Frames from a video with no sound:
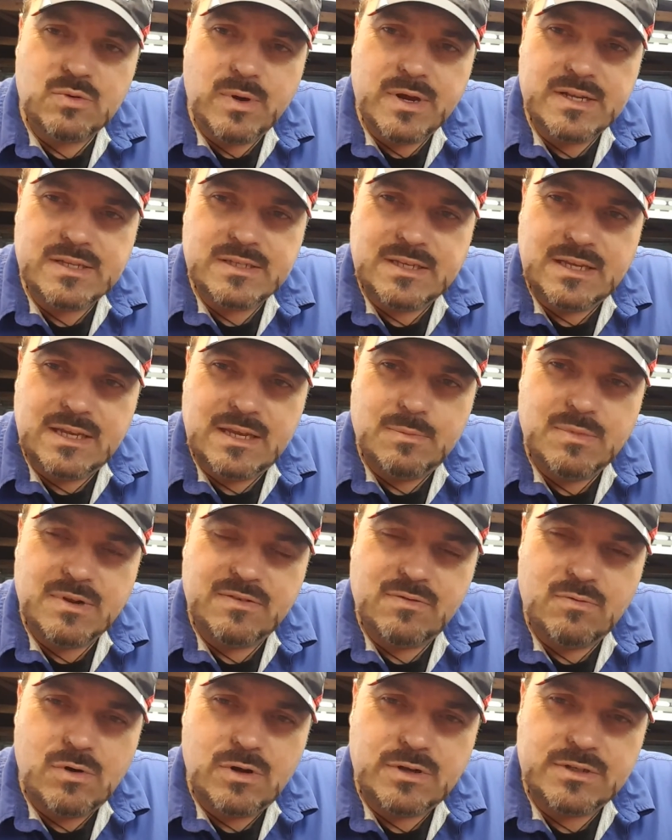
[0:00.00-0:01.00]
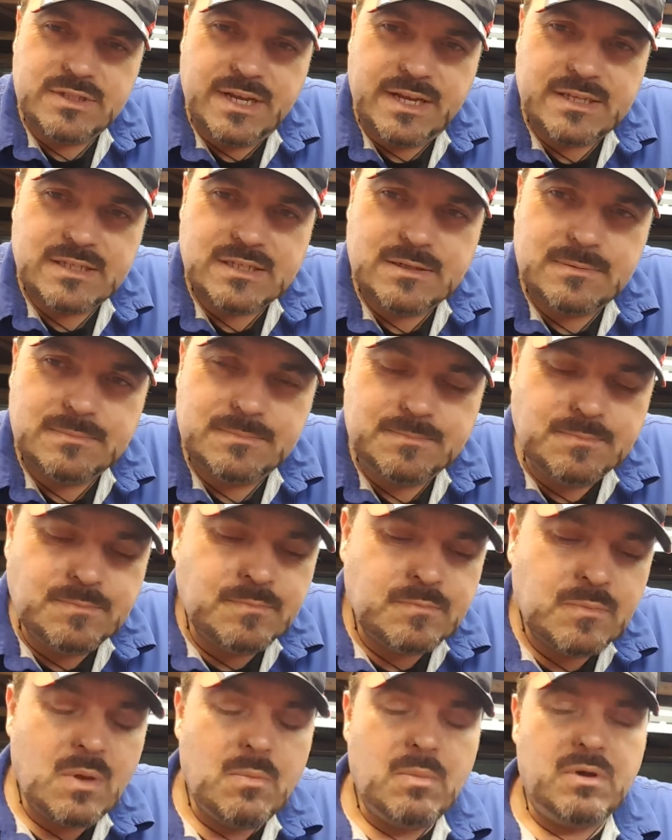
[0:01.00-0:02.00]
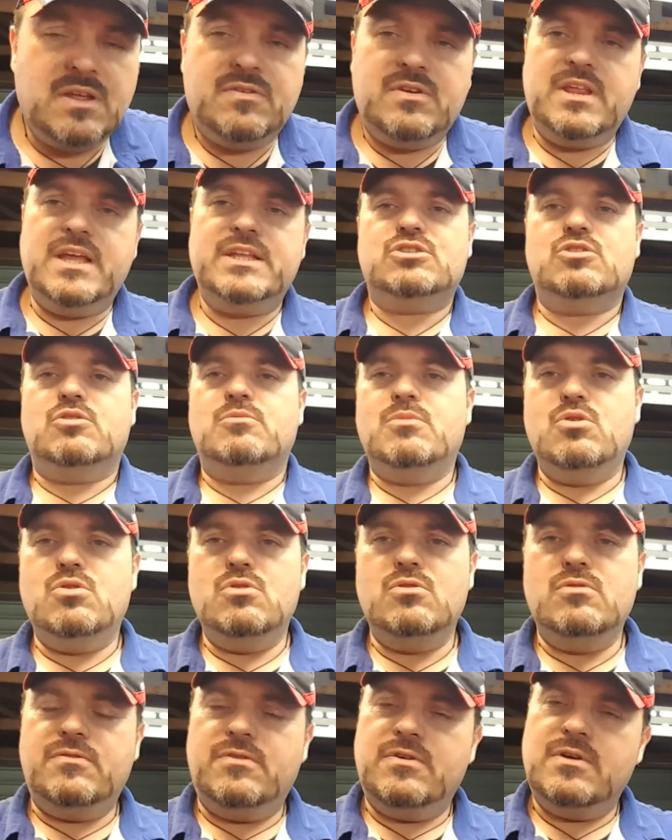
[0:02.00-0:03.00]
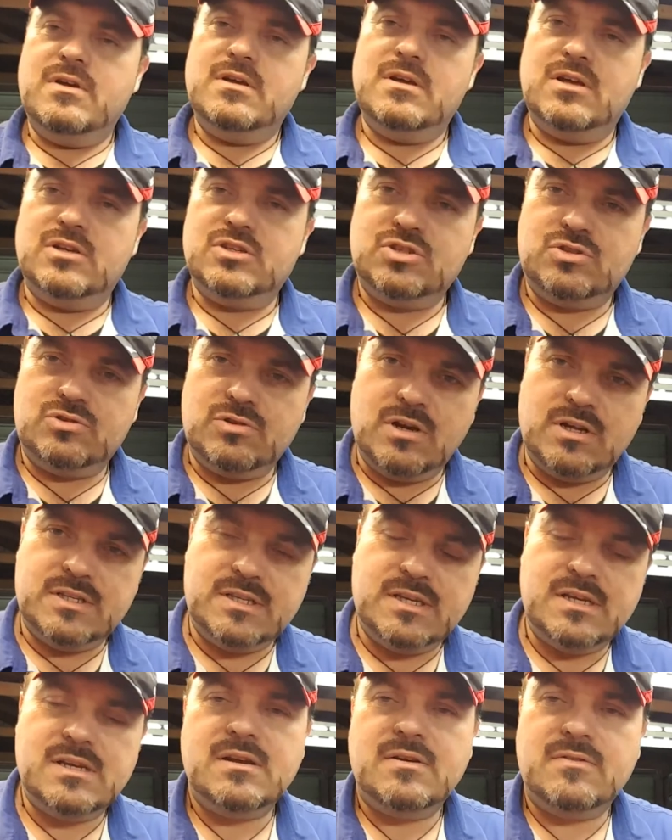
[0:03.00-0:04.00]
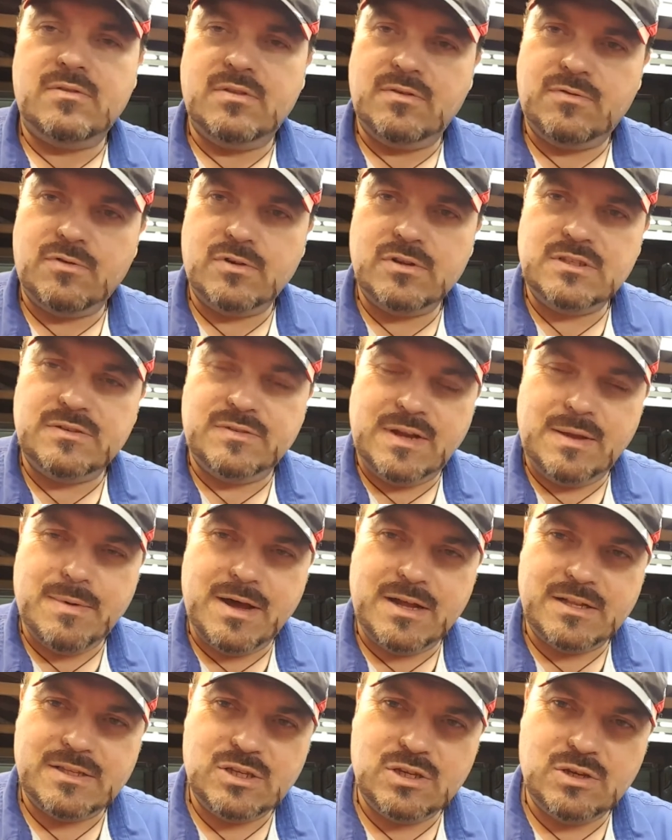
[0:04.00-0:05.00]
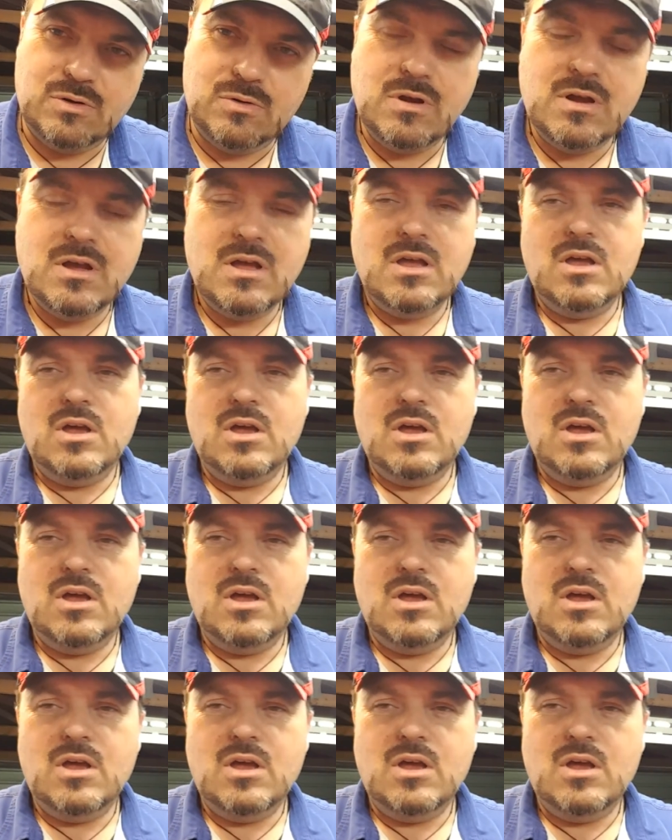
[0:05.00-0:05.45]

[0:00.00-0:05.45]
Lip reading: to wait and see. Bit of a road test. But if you need to remove a strut from the front of an MR2, or